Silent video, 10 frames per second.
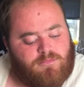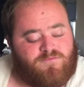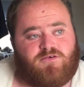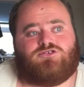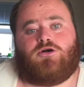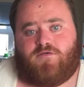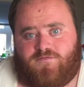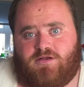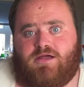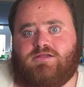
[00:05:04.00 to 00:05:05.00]

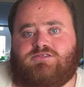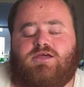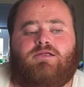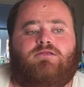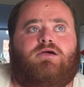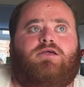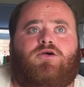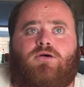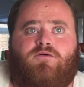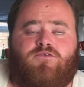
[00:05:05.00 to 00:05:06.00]
photographer light stand. I
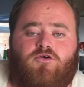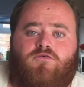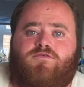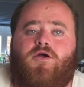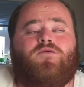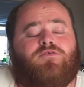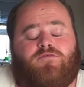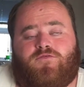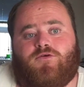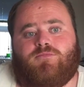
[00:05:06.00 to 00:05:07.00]
don't have the cover over the
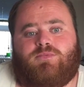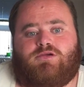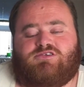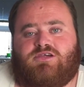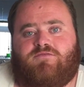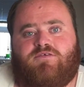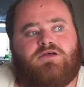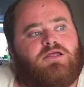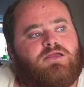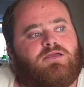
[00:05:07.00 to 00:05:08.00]
front because I
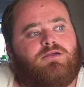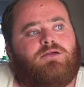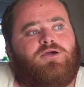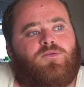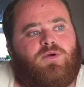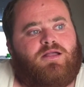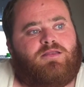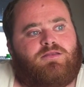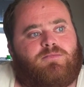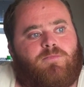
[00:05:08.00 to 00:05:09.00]
feel like
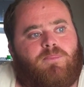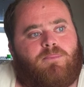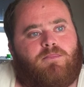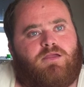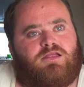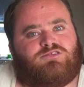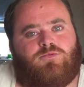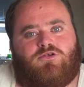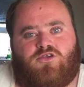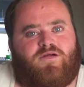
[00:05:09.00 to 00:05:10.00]
when it's
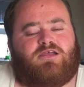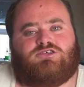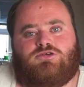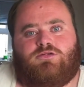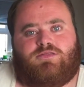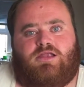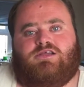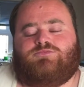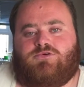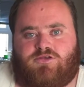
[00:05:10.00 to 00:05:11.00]
more directional, the
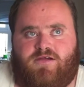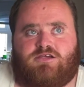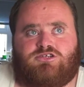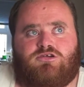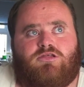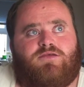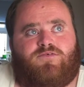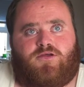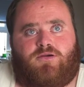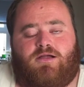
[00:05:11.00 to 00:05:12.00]
light's more directional if
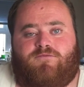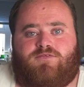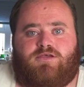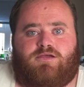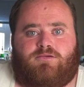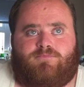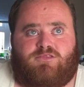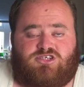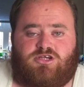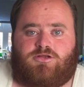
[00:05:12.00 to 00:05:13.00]
you don't have the
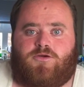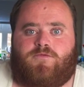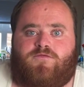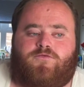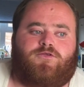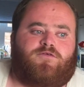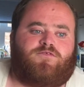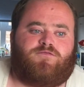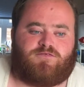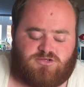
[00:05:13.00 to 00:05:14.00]
shield over the front of
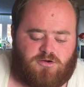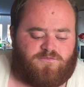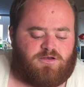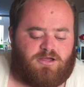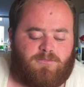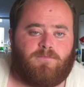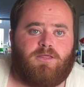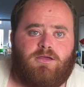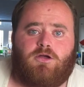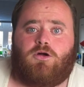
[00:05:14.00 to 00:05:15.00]
the photographer light.
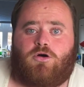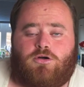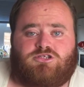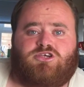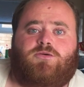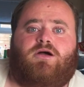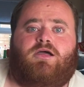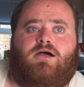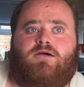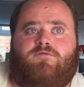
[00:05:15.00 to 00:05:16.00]
Also, I
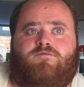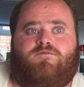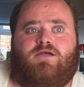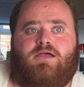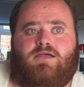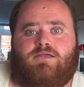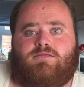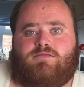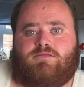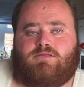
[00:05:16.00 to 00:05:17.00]
have a
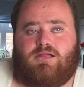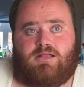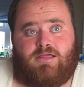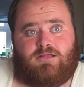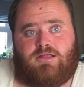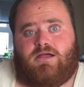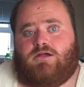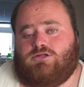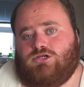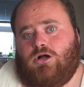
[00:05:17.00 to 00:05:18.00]
little light
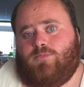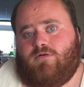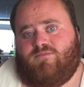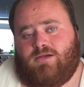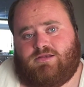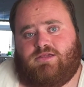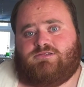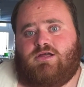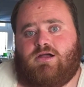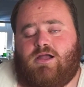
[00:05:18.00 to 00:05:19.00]
on top of my
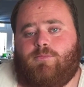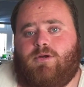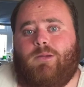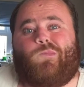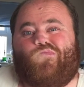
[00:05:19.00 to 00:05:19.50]
DSLR camera